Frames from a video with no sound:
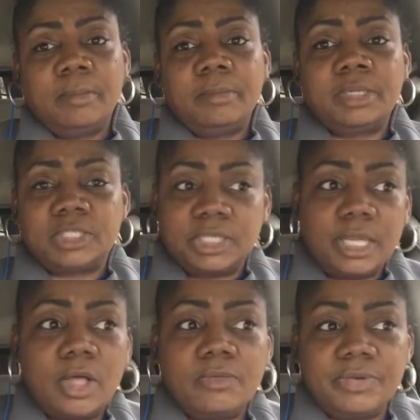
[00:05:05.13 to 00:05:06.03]
But she
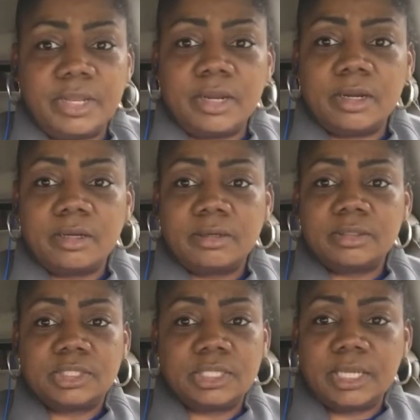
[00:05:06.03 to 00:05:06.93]
over there,
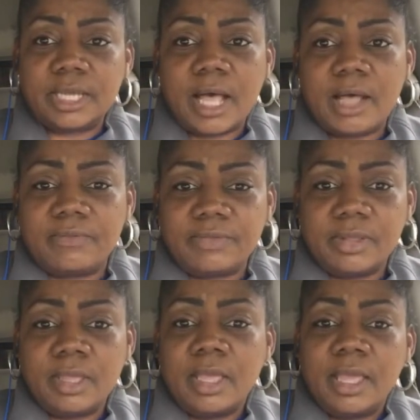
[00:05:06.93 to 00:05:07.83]
she coughing.
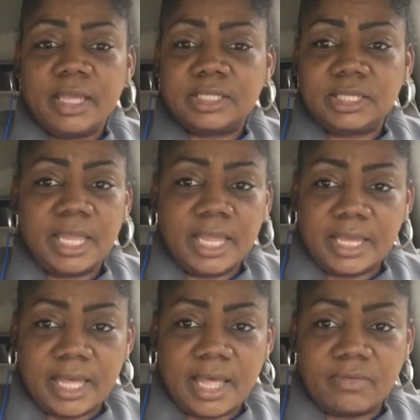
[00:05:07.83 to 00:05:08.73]
And she ain't
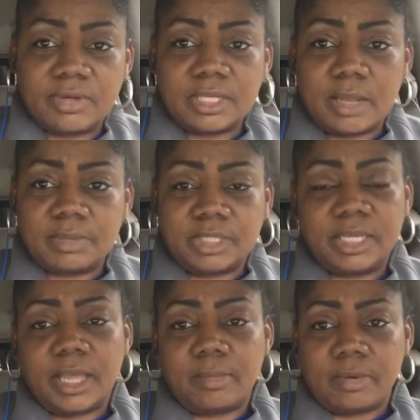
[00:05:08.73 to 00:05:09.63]
covering, telling me she
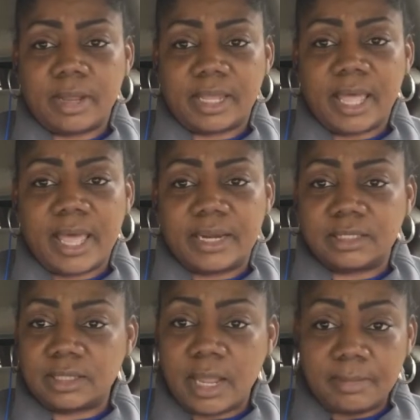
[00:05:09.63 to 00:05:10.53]
got
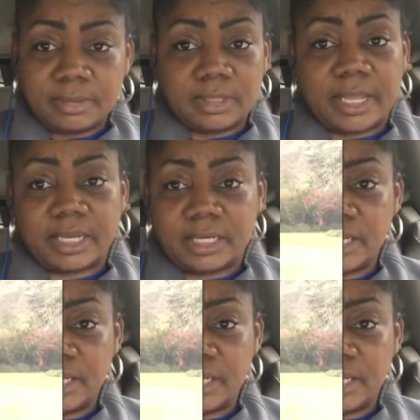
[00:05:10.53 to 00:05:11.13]
bronchitis. And I'm like, like